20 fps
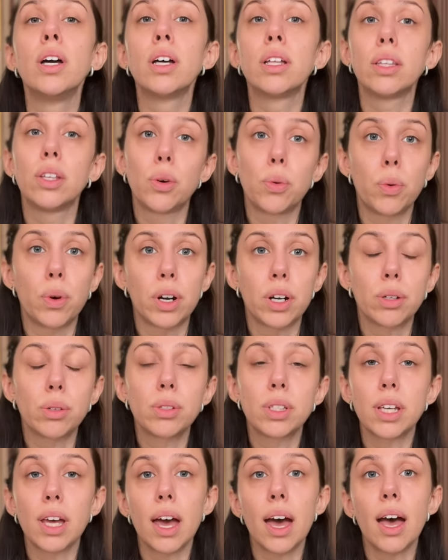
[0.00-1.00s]
the
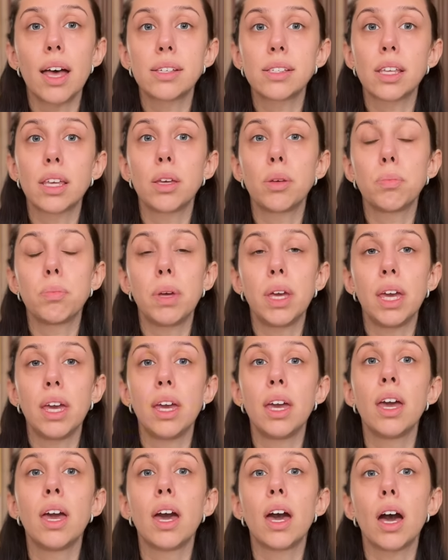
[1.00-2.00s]
world asking
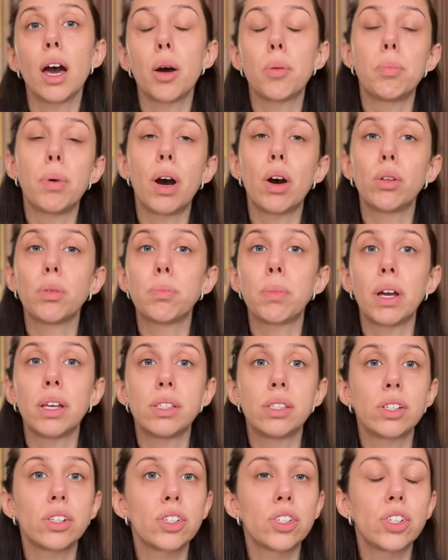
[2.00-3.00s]
me about my
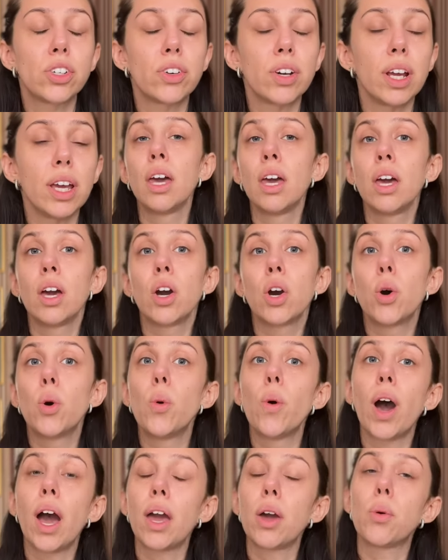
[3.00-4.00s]
surgery,
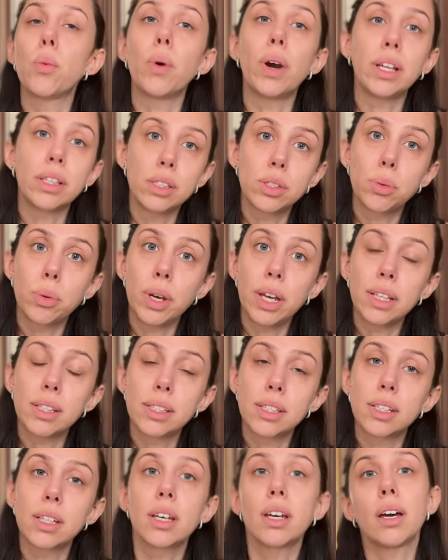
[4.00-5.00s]
who I went
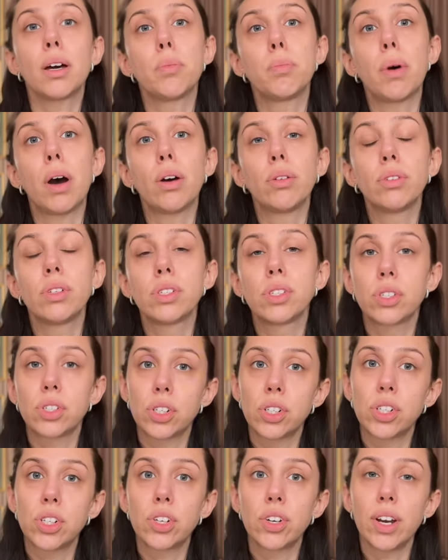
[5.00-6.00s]
with about the
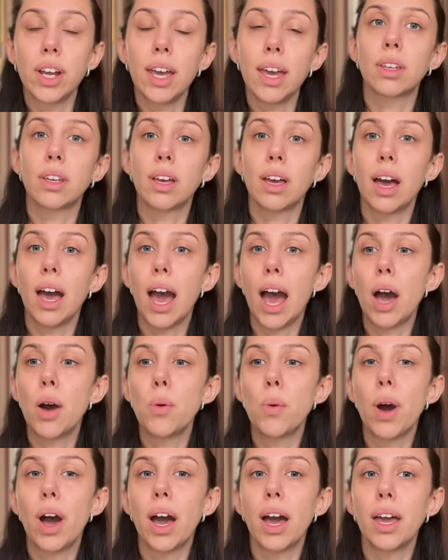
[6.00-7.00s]
surgery,
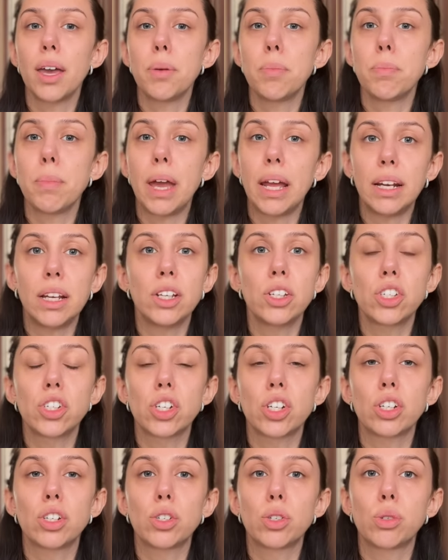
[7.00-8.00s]
how I
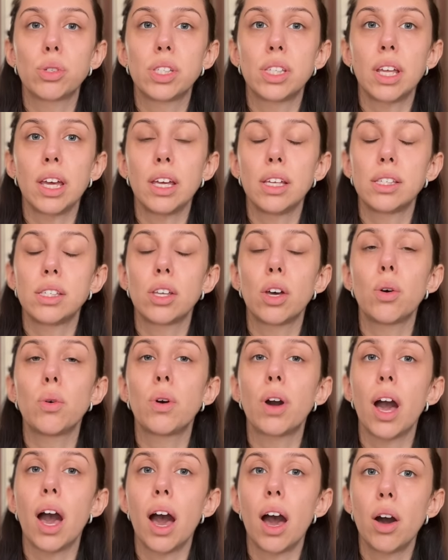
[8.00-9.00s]
managed to stay
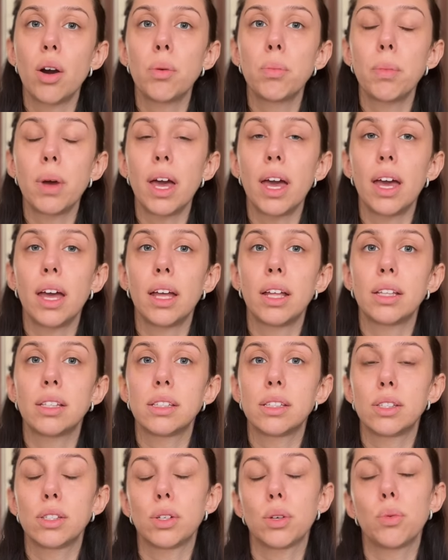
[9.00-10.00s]
so calm,
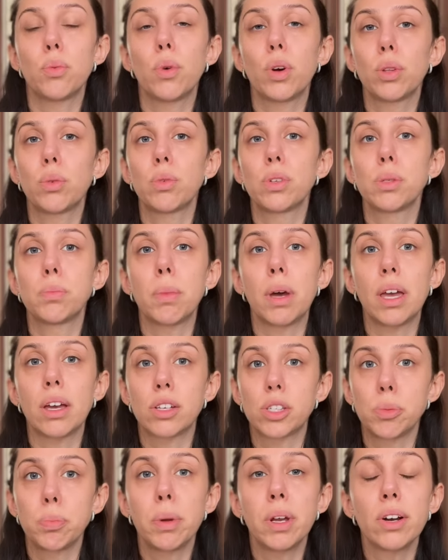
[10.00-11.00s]
and what was my
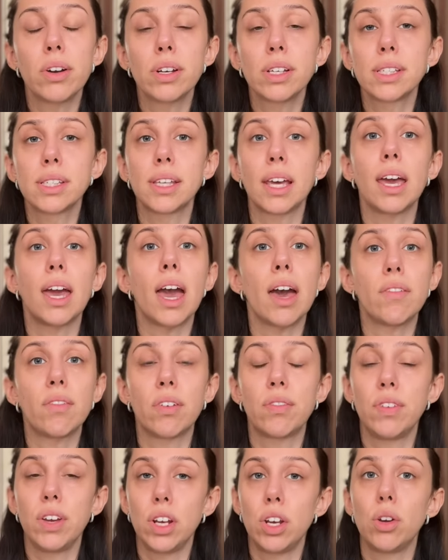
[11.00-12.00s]
experience. I have
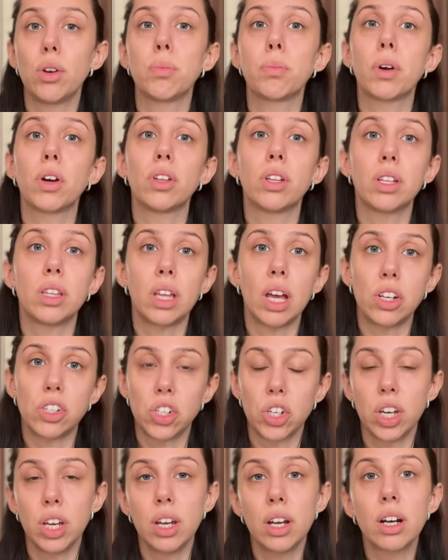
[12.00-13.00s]
a video I'm gonna
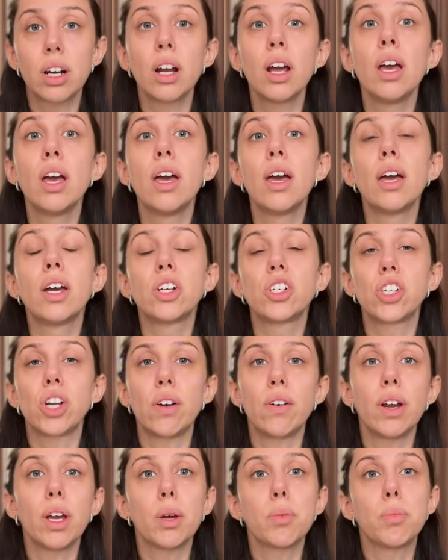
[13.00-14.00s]
touch here
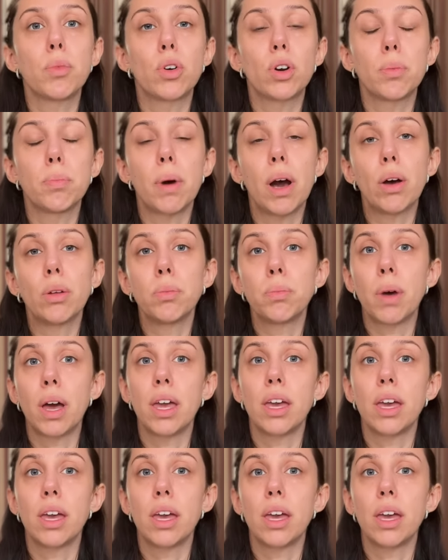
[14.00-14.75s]
sharing more about my